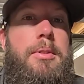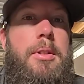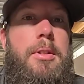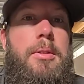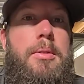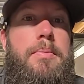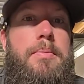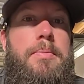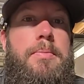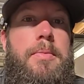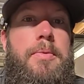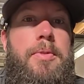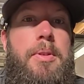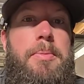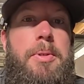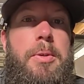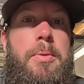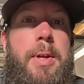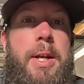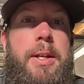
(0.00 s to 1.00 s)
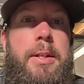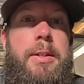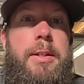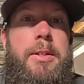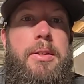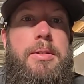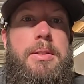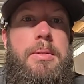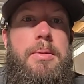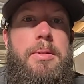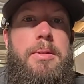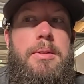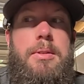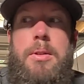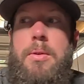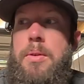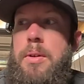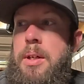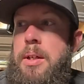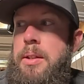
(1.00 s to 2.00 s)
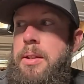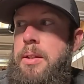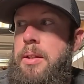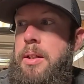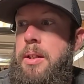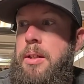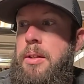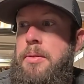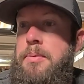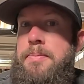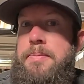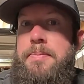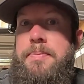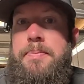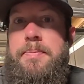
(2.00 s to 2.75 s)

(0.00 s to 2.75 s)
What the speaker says: So flip you around and let you see what's going on in here.